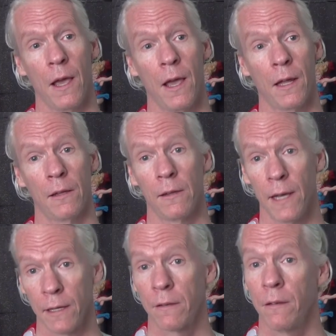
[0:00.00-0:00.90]
And
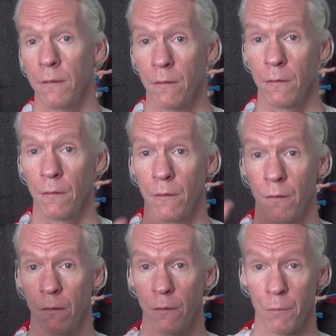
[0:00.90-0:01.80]
let
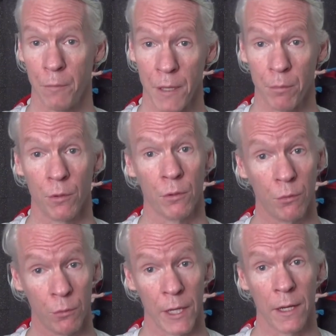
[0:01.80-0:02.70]
the people who
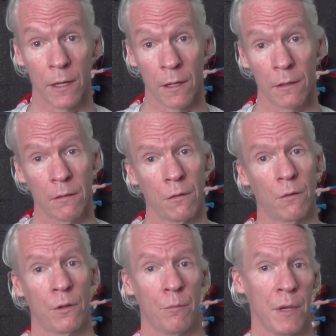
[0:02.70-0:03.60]
read it,
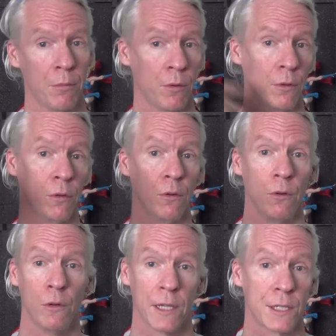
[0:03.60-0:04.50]
or the people
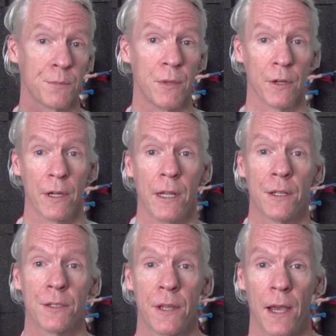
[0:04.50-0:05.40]
who
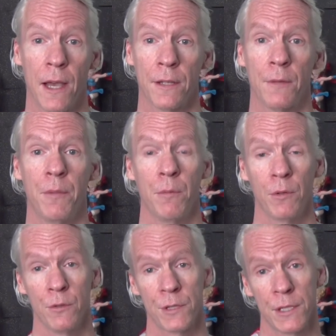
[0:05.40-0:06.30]
experience that, the
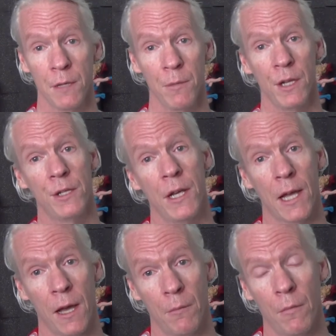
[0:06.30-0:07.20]
people who see me
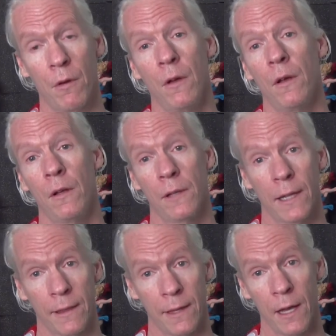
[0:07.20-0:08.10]
GM,
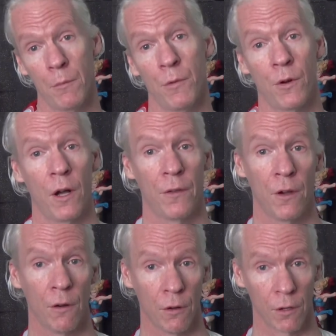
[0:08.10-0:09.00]
let them draw
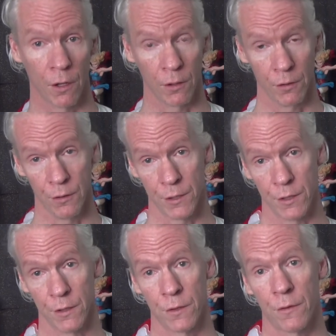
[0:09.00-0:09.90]
their own
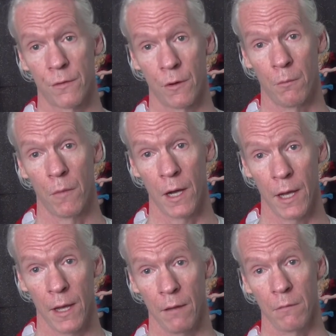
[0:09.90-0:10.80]
conclusions from
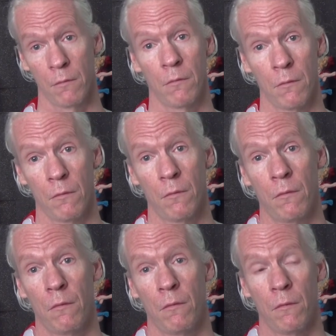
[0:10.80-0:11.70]
my
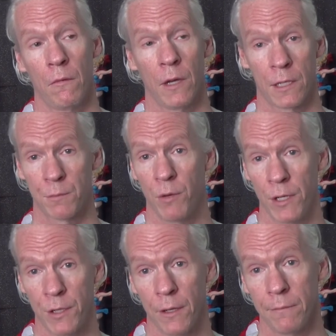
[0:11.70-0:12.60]

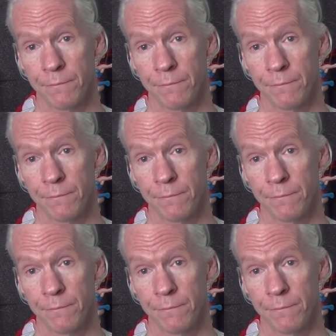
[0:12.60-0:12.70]
expression.